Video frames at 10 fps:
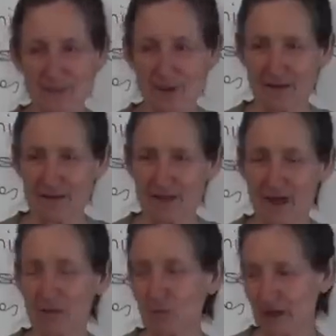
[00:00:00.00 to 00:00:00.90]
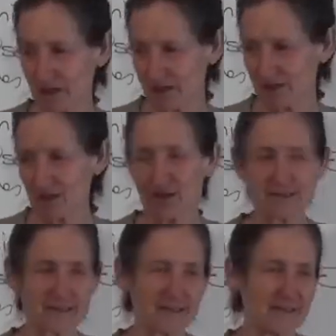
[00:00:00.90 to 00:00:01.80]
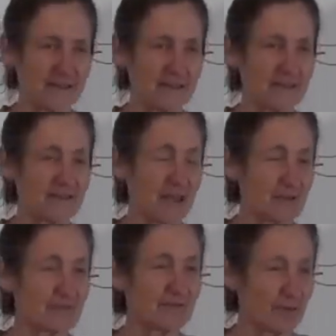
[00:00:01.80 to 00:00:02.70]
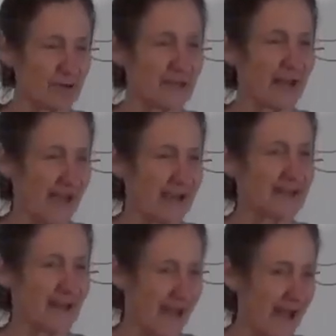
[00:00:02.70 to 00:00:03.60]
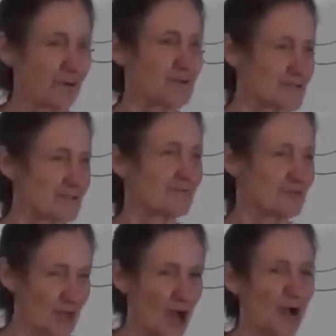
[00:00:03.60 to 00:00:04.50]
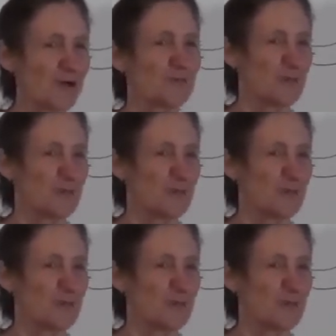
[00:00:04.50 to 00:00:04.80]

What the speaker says: By the time we consulted, he'd had 48 hours of no